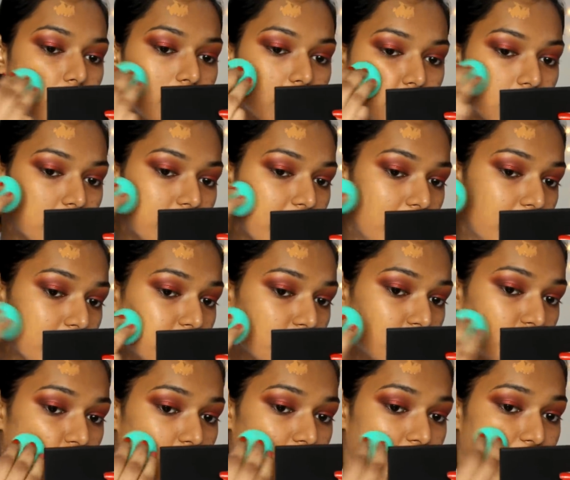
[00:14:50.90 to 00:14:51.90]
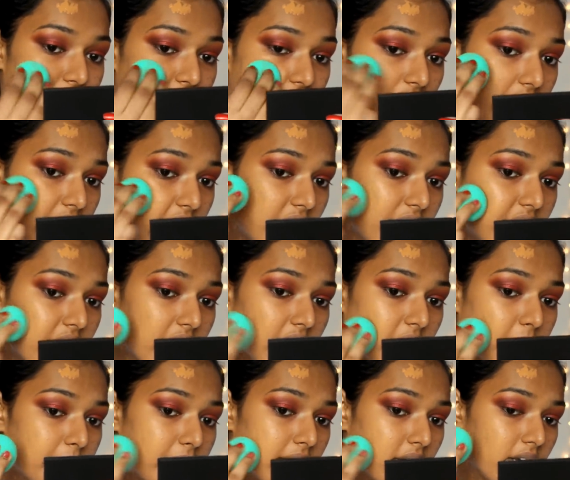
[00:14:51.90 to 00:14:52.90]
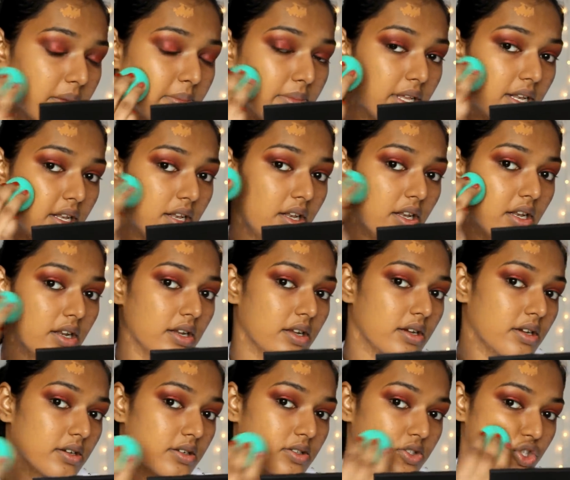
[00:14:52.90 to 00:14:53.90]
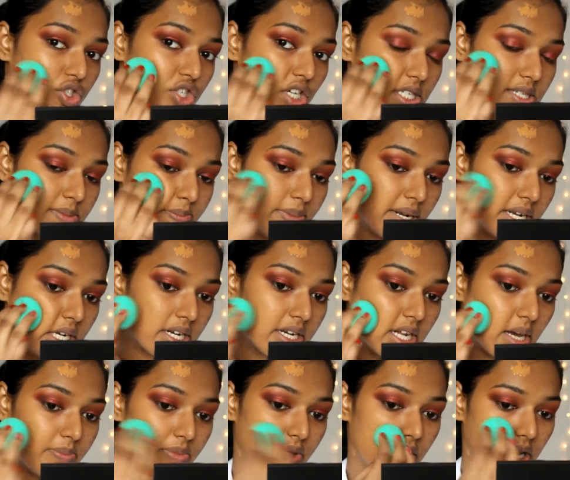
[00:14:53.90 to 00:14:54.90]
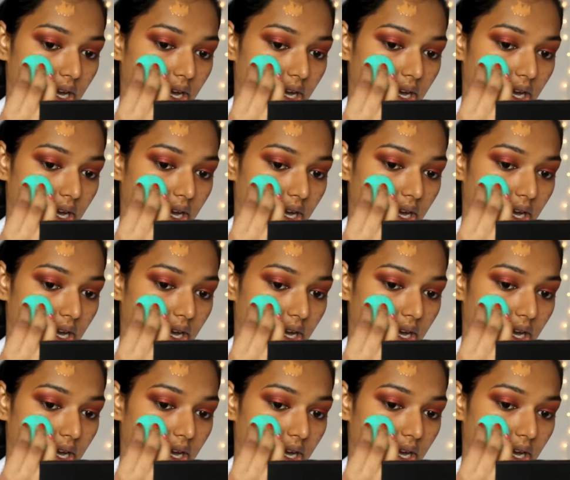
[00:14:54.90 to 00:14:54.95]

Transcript: This foundation very, very buildable. Just builded up the